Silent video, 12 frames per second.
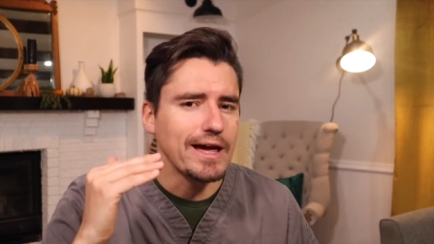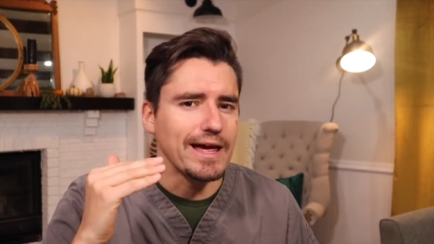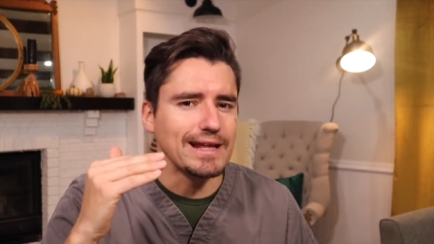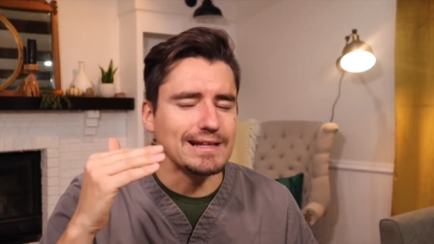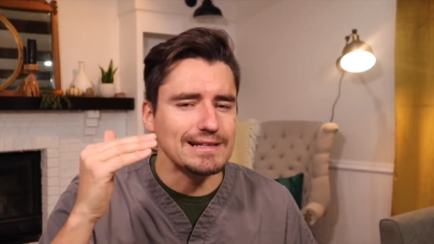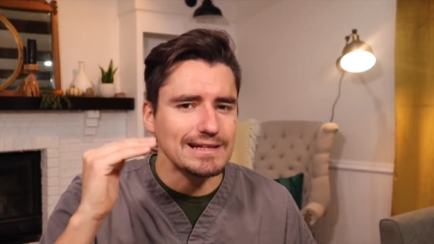
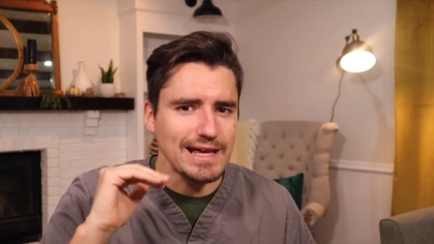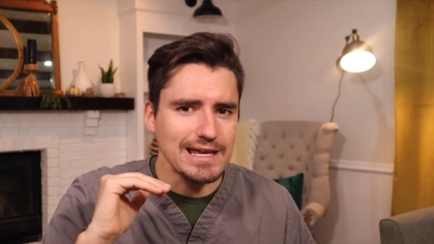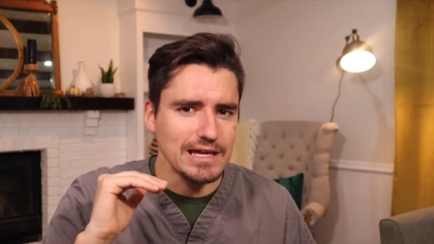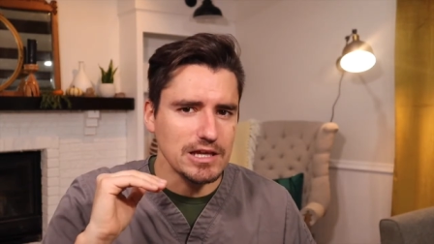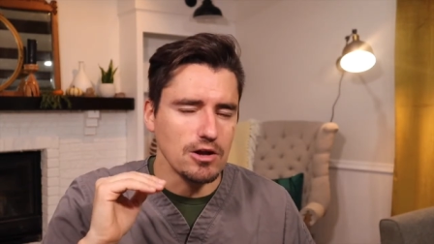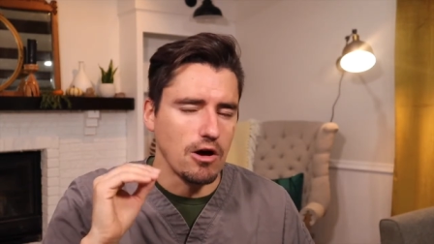and
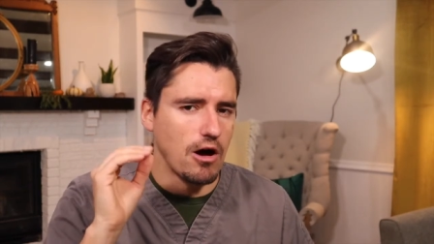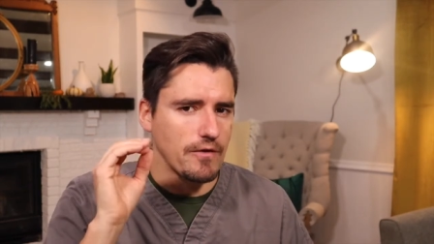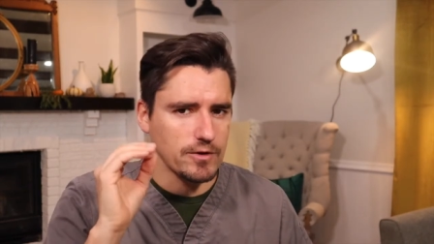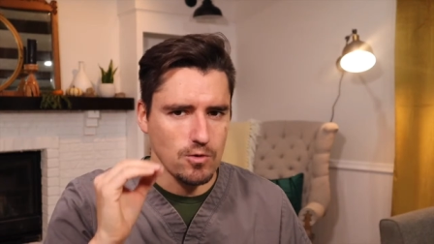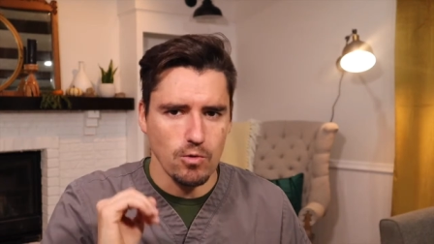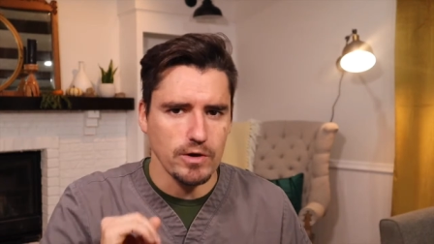laying on
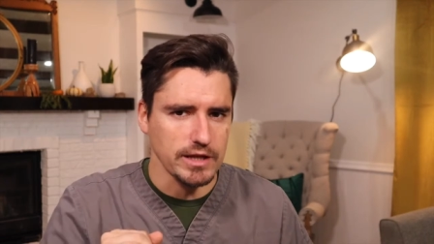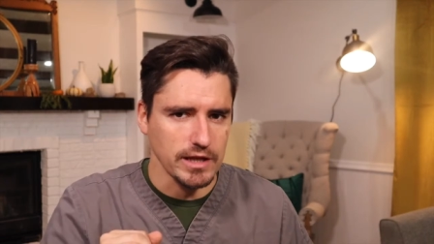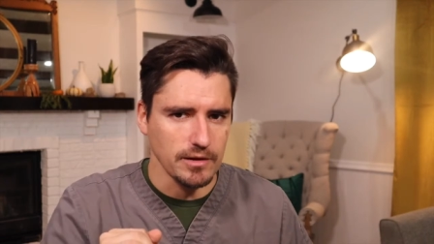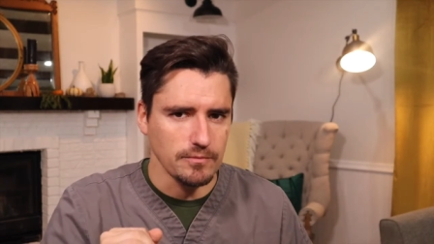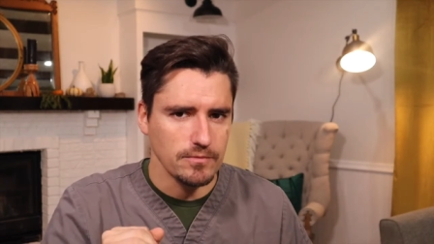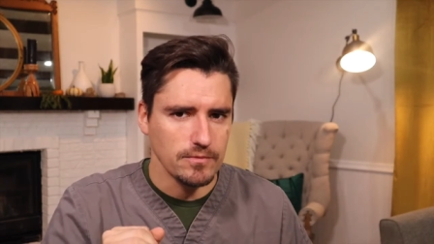the
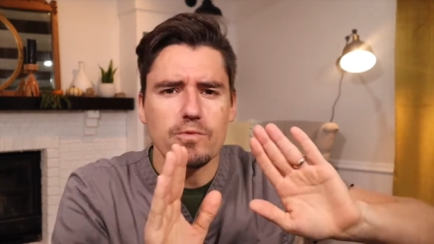cornea.